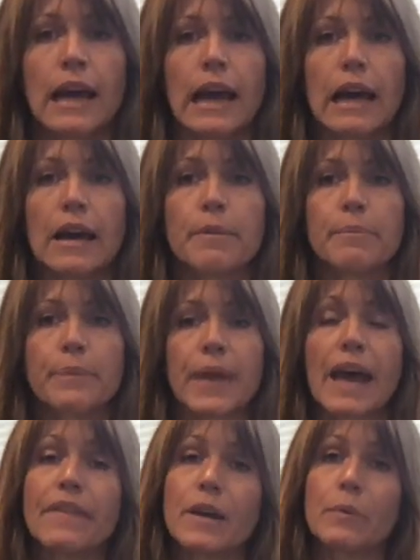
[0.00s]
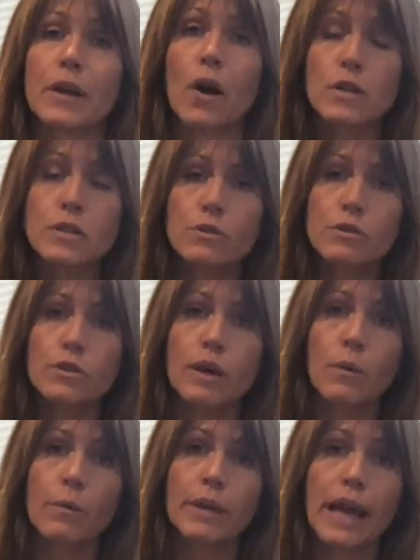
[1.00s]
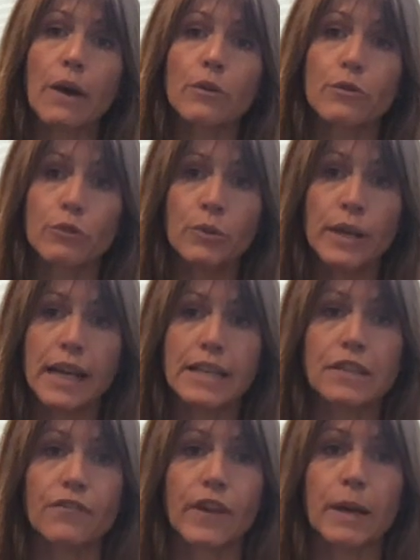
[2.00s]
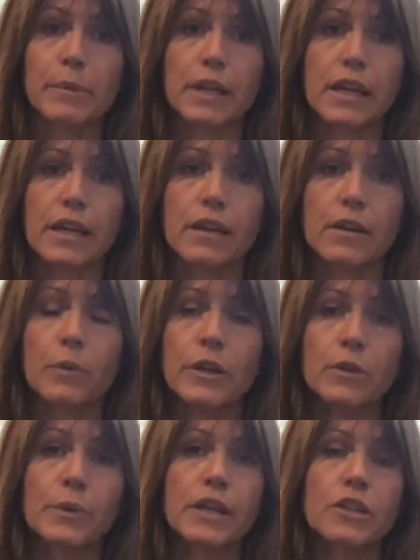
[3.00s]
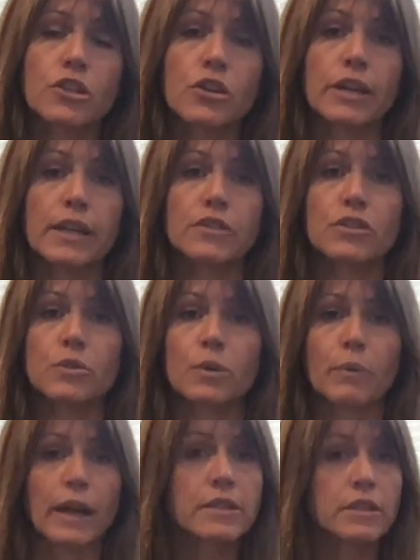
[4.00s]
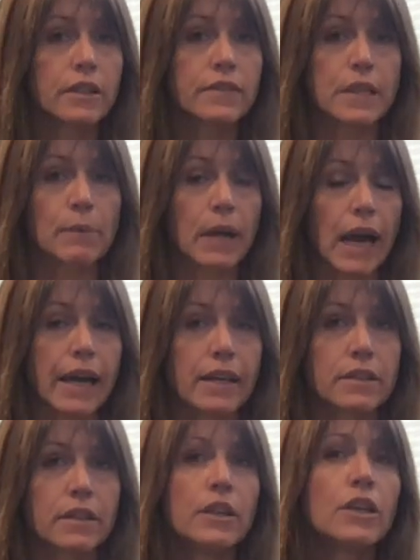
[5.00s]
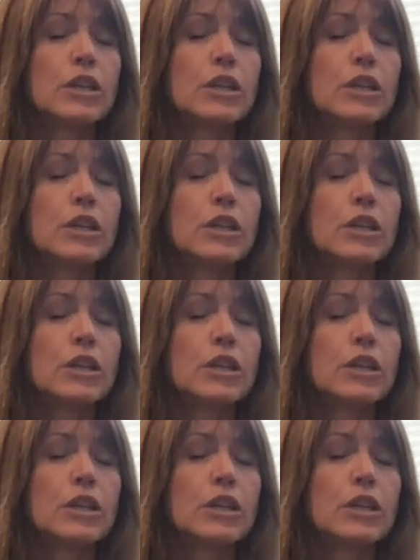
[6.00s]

Um, and then we also knew that when we outgrew it as a family, we knew we could turn it into a rental of some kind.